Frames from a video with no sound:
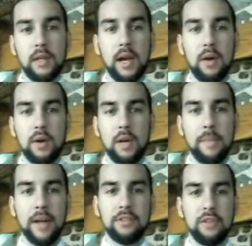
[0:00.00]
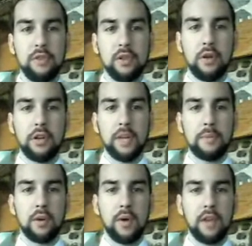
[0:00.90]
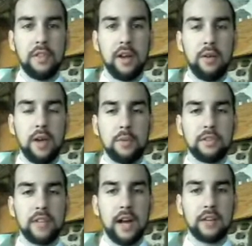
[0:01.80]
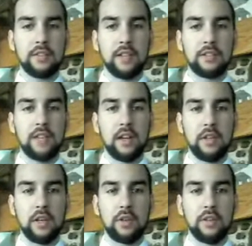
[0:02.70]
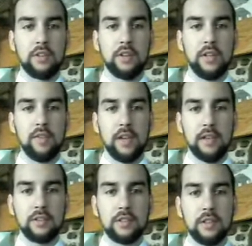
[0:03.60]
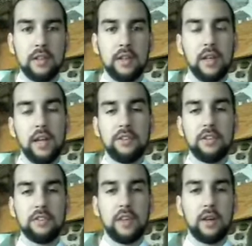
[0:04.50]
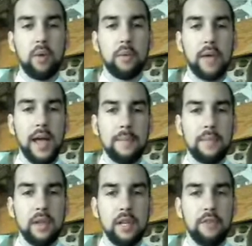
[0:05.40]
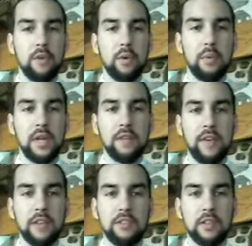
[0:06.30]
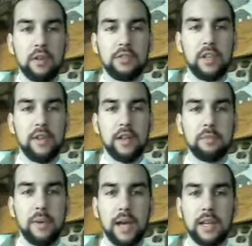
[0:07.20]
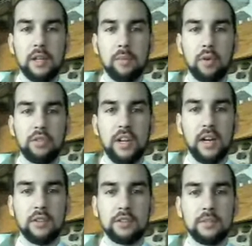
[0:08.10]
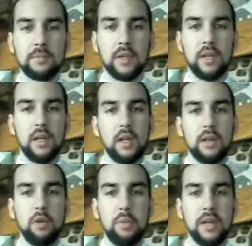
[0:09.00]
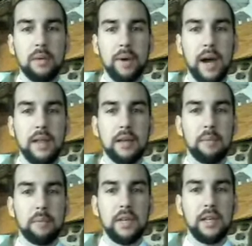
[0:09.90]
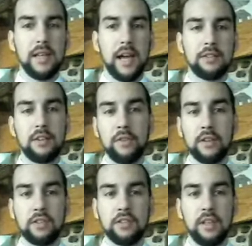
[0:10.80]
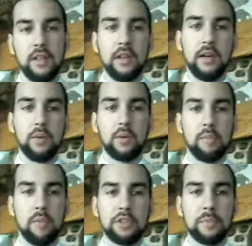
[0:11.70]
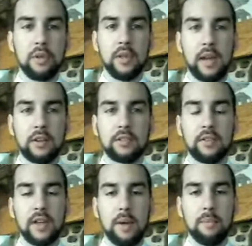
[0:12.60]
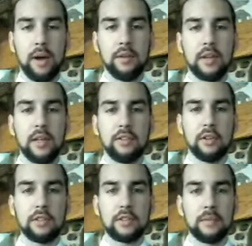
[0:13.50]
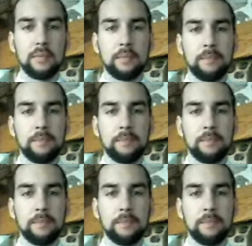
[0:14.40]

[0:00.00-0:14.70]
Now, imagine if you loaded up your Roth IRA with stocks that steadily increase their dividends. And just think what would happen if you were reinvesting those dividends back into more shares. You'd be combining complete tax efficiency with multiple layers of compounding interest.